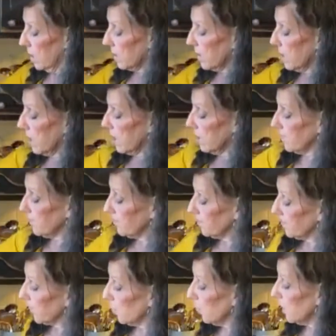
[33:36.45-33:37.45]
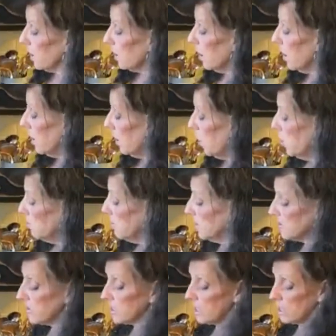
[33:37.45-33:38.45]
you. Okay. We are
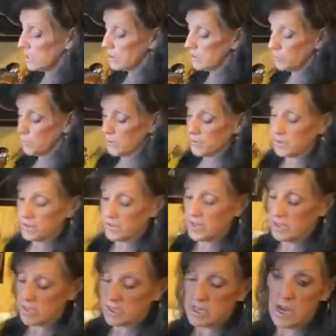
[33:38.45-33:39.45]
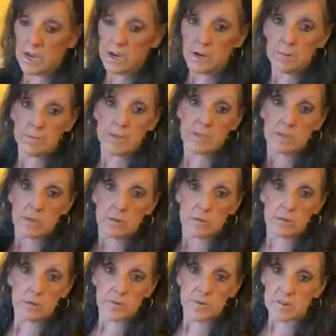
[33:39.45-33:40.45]
almost done with the entire
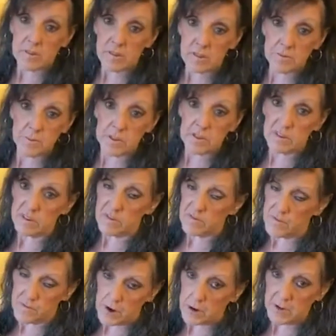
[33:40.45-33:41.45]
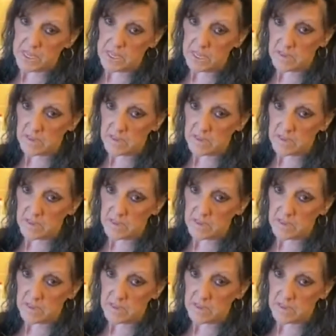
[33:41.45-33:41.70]
menu. This has been very